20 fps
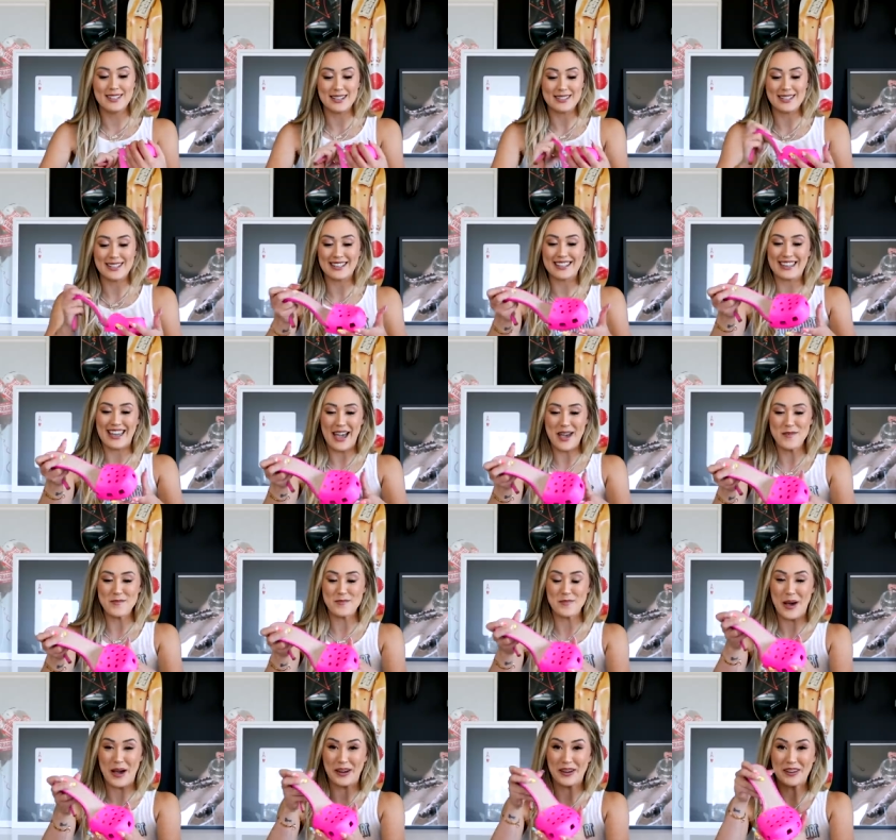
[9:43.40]
does it
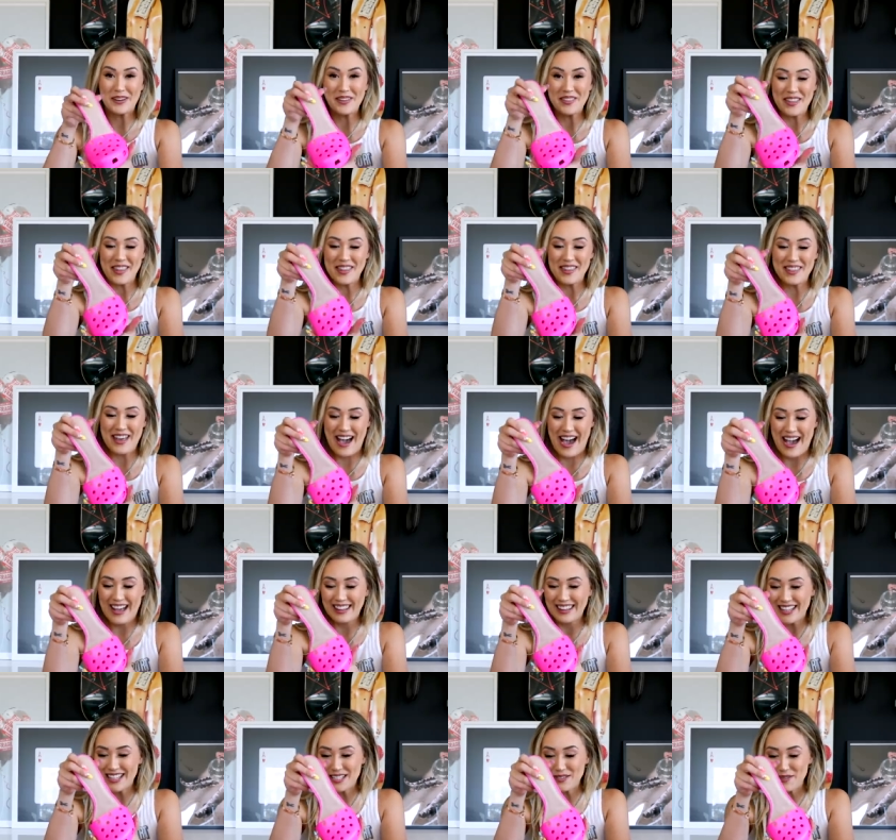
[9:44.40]
get better than
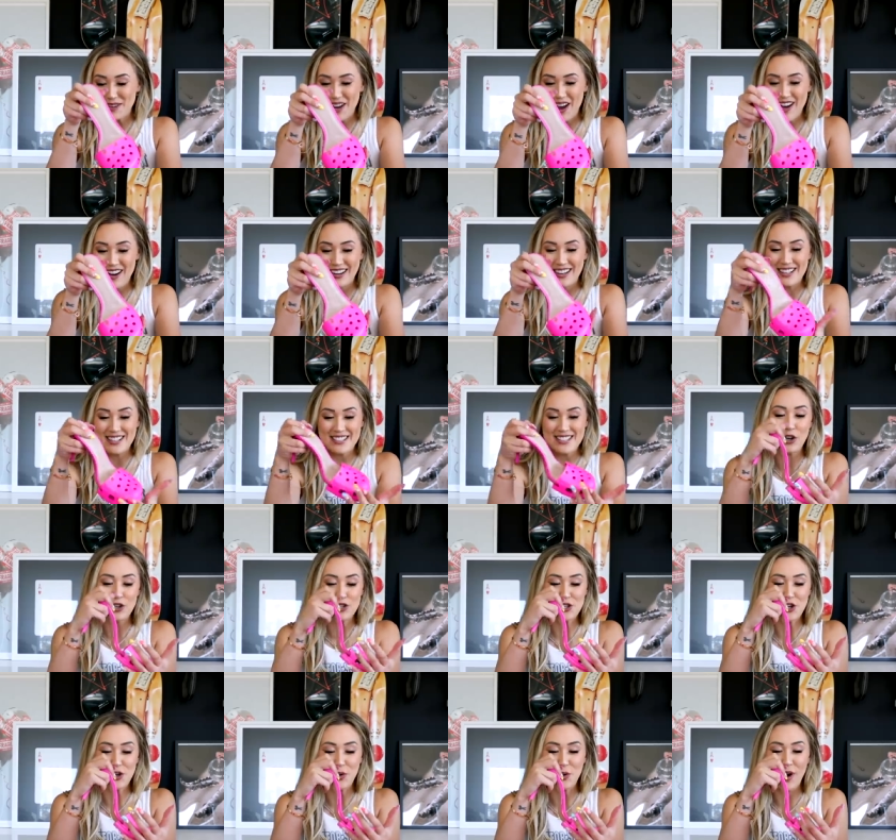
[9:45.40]
that? Let's be honest.
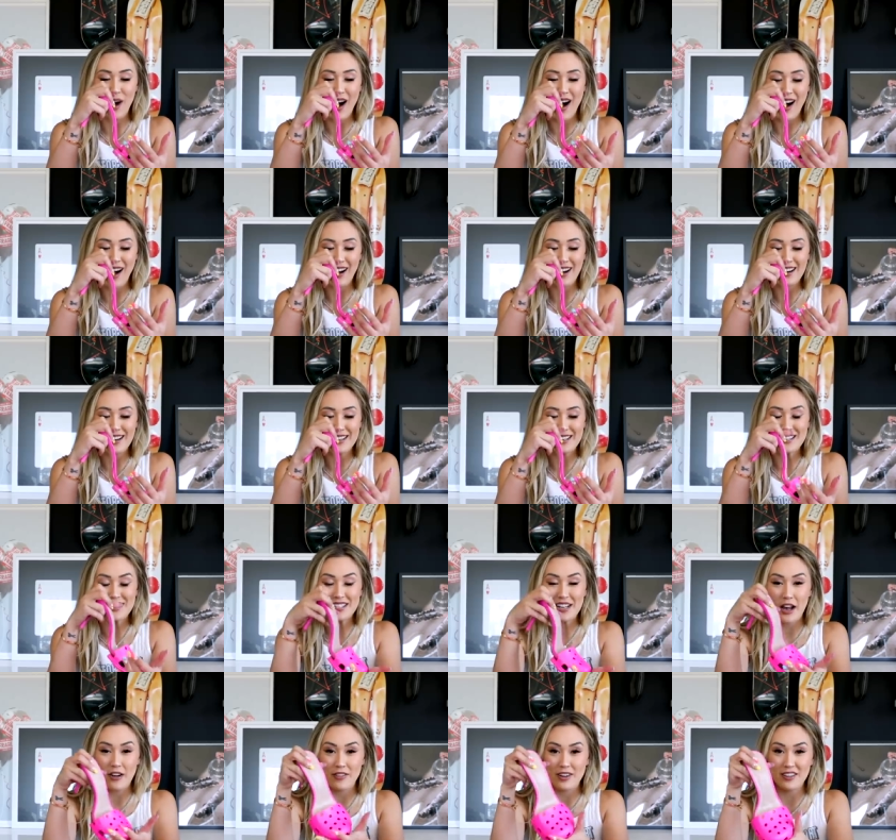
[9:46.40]
Also, I
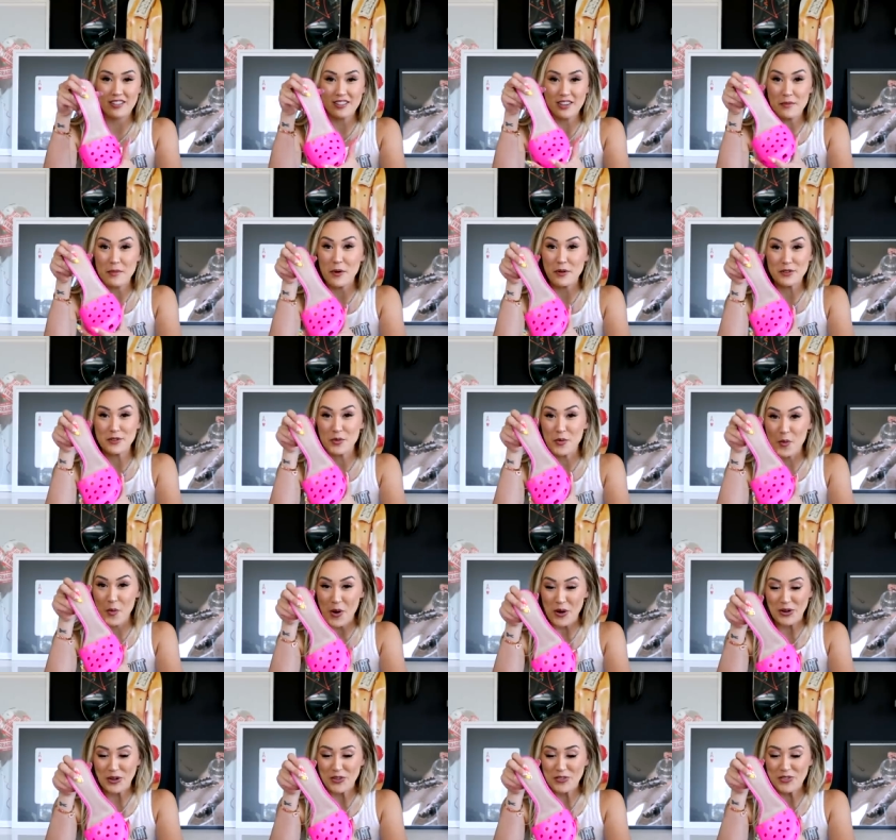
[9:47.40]
discovered the most
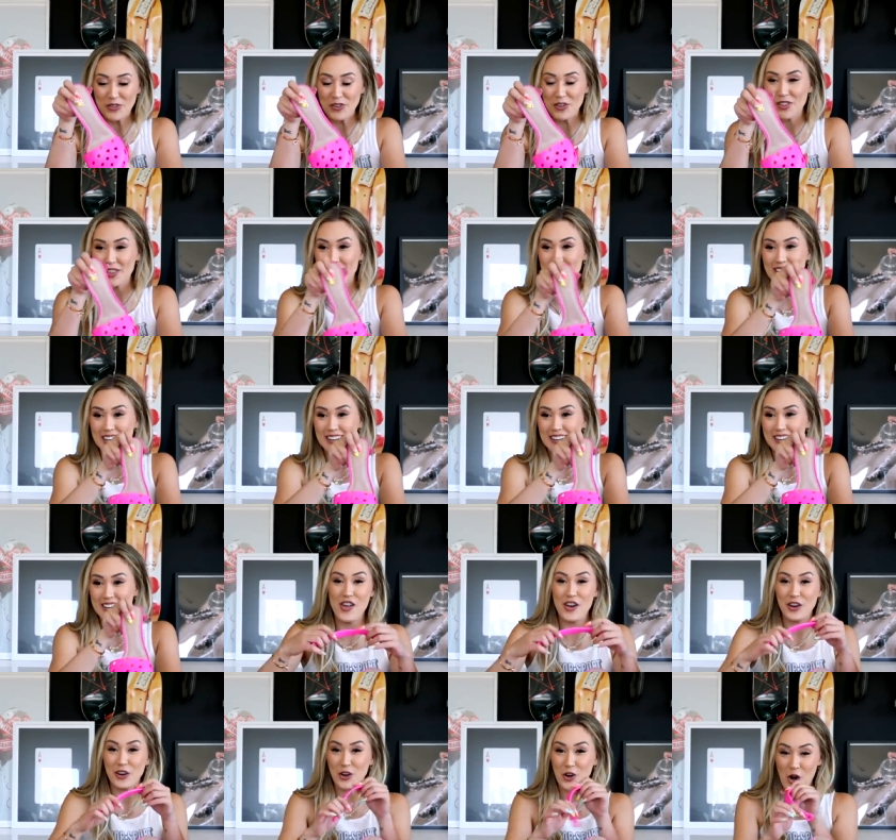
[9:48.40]
wonderful thing.
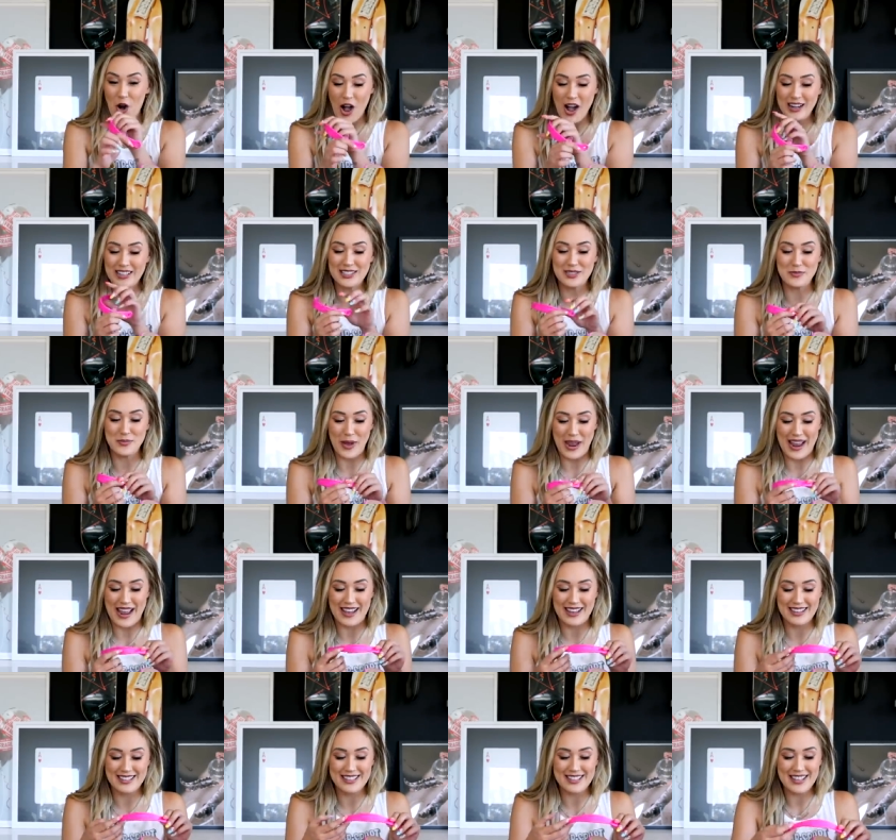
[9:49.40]
The Crocs
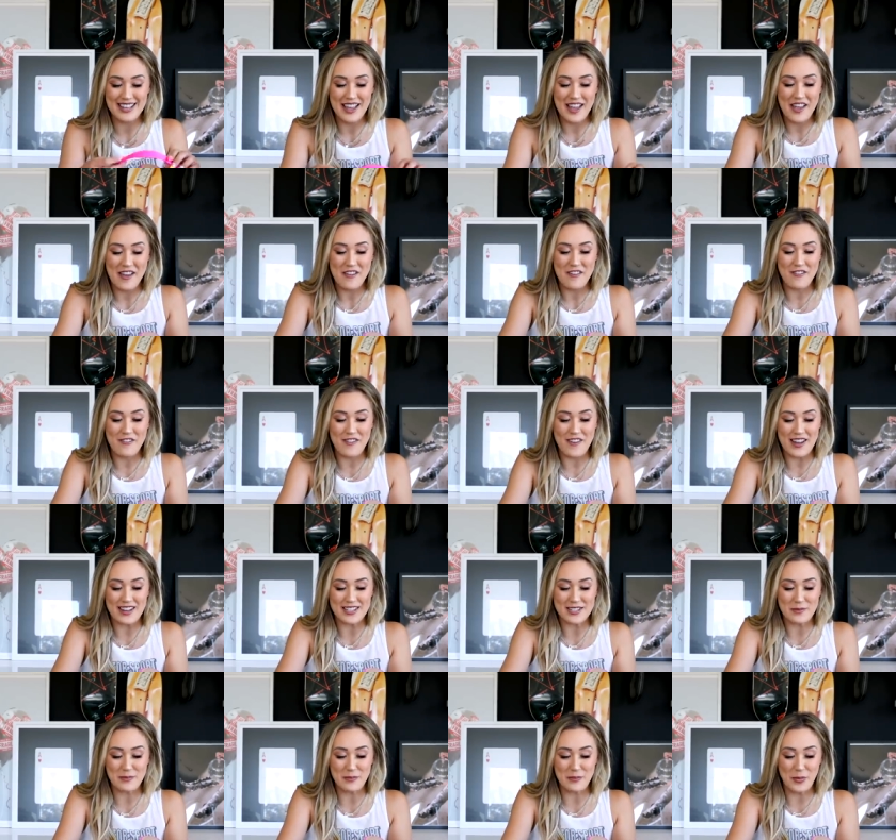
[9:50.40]
band
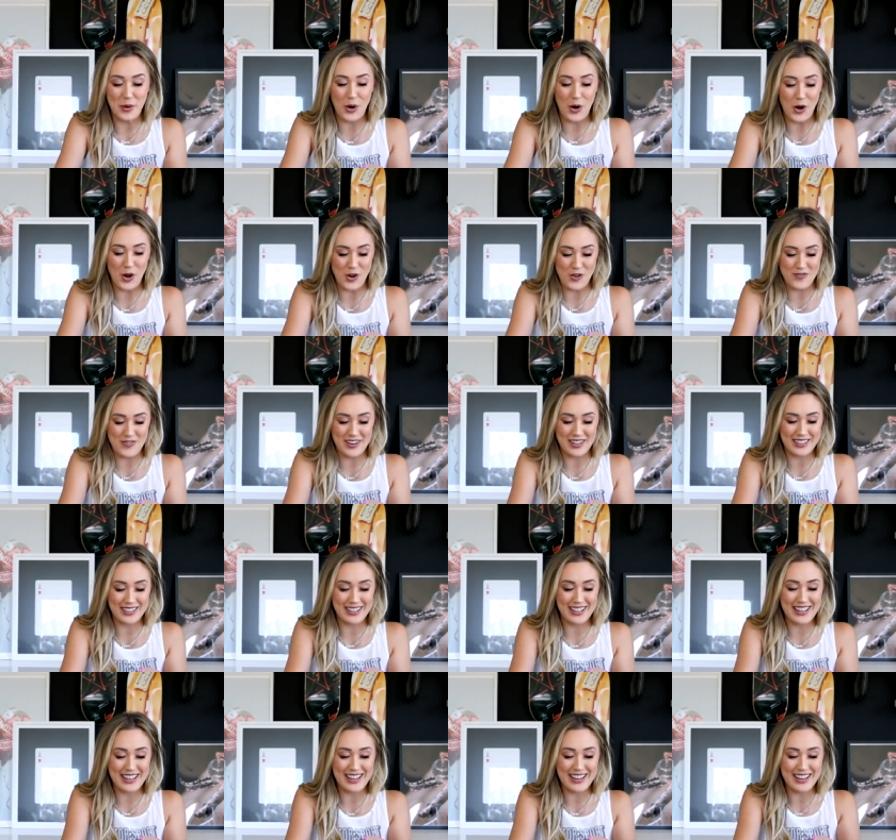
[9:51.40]
fits
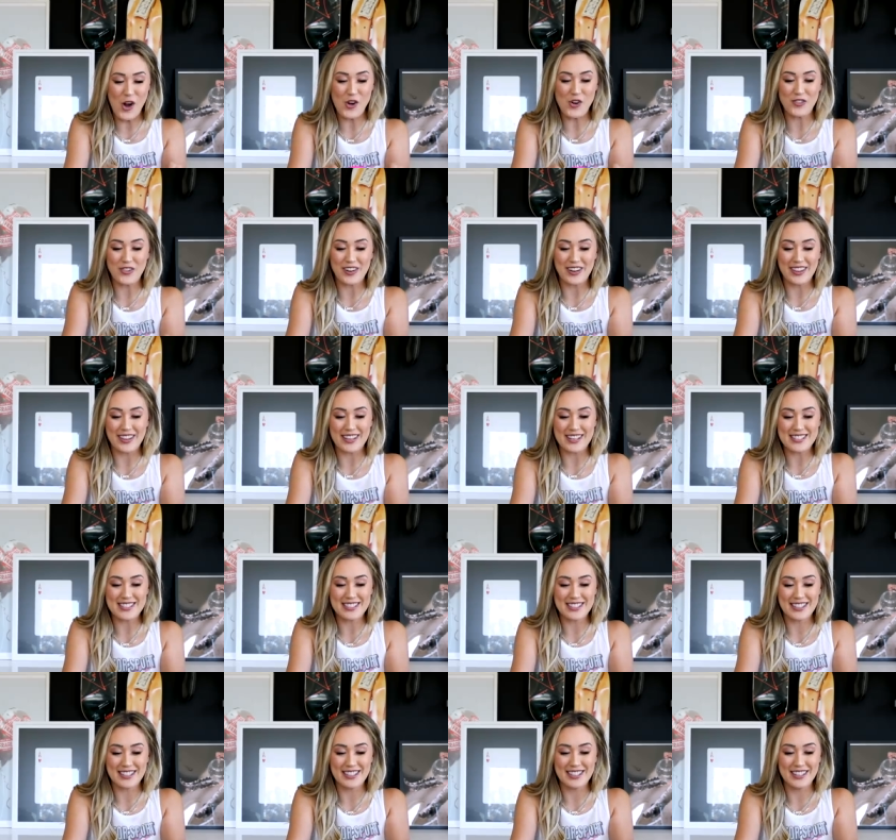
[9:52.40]
perfectly over
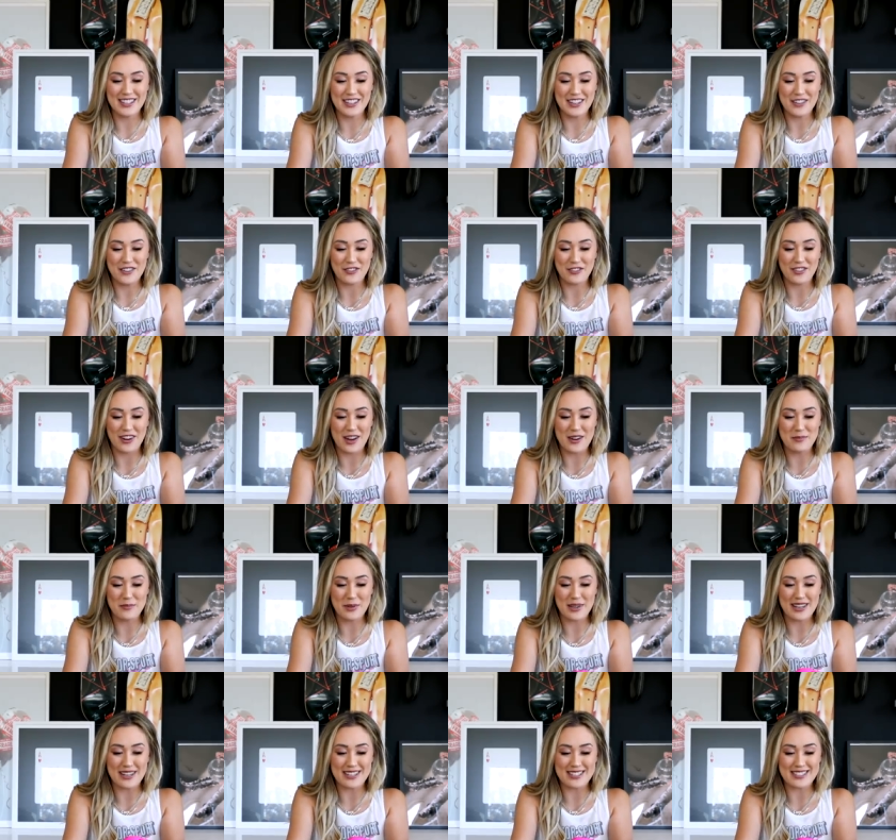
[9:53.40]
this little front
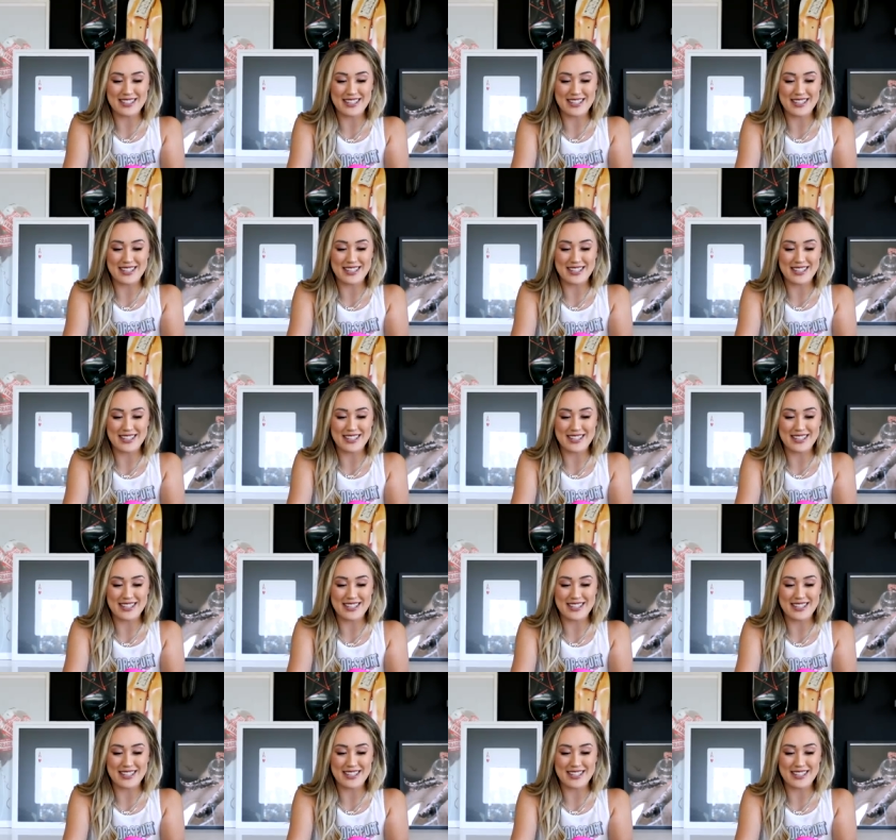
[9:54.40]
piece